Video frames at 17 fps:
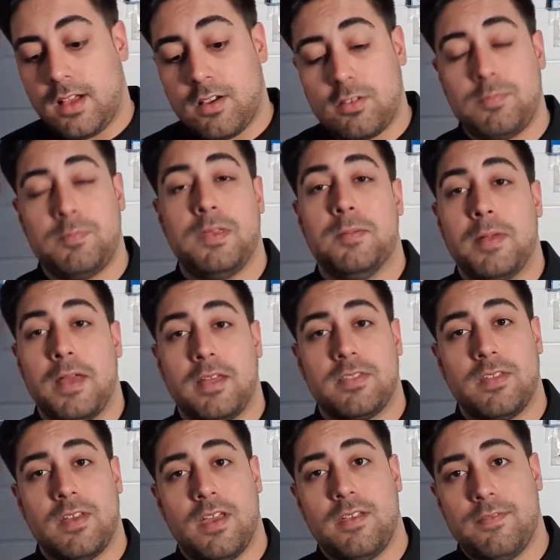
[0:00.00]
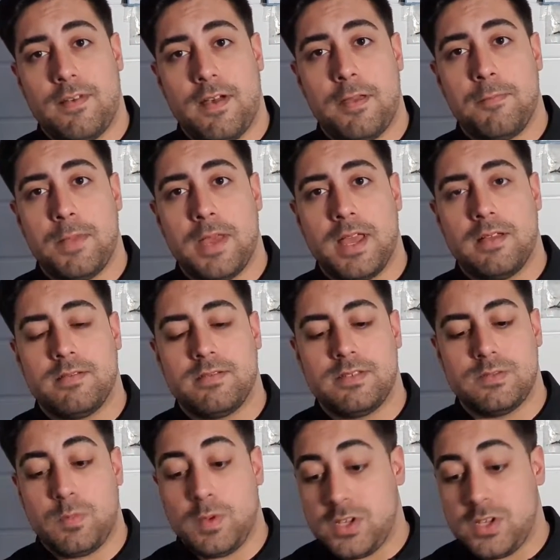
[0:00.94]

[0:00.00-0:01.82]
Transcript: cost me about £35,